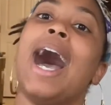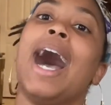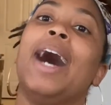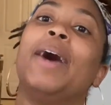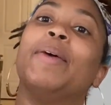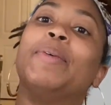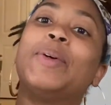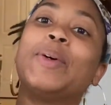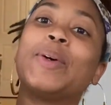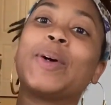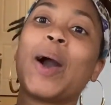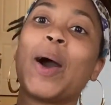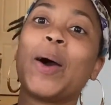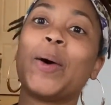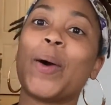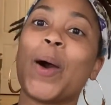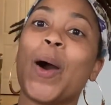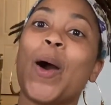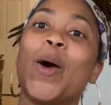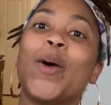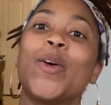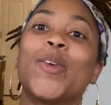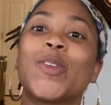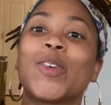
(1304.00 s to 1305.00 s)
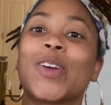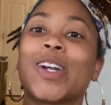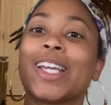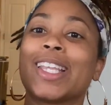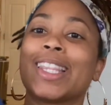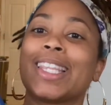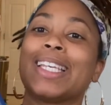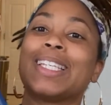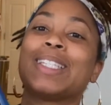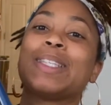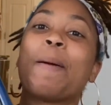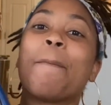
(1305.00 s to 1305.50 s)
will go over
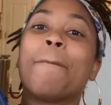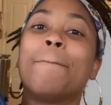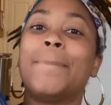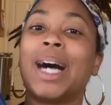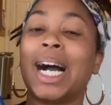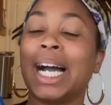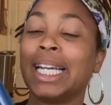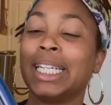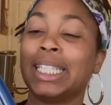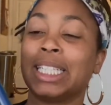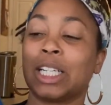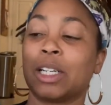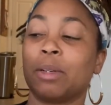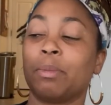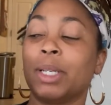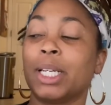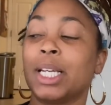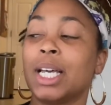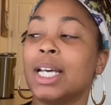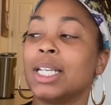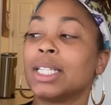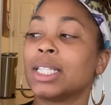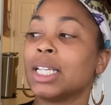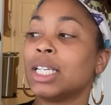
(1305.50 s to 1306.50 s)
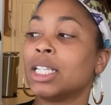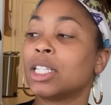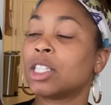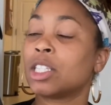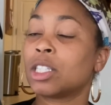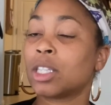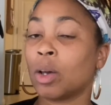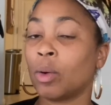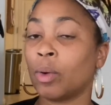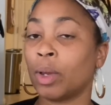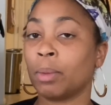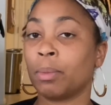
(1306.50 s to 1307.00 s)
this binder because it's
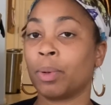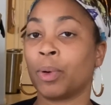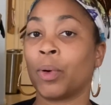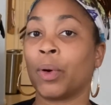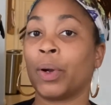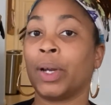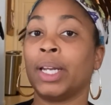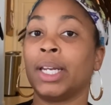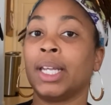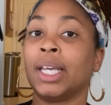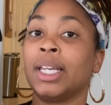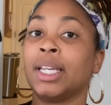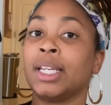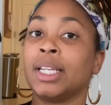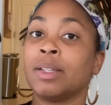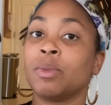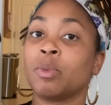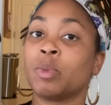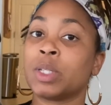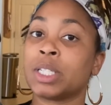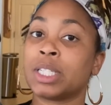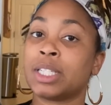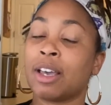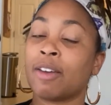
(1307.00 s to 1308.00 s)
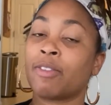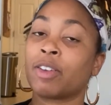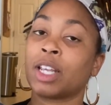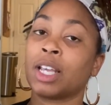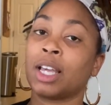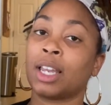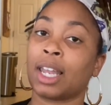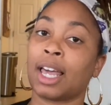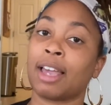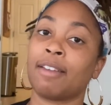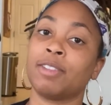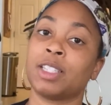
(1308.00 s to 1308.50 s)
so important and it was definitely
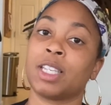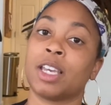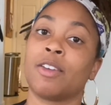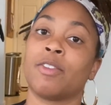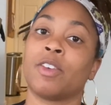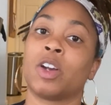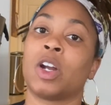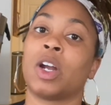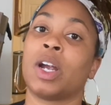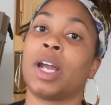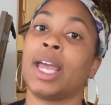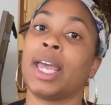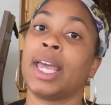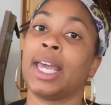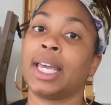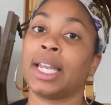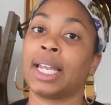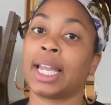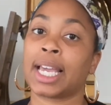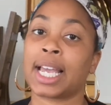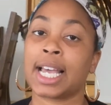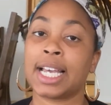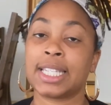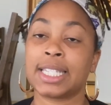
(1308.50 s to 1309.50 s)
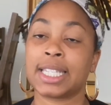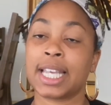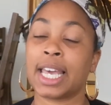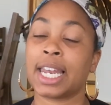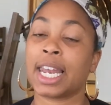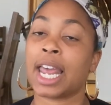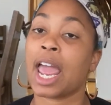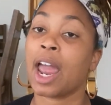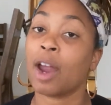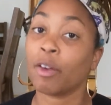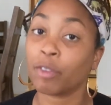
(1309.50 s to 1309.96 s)
a lifesaver. And like I said,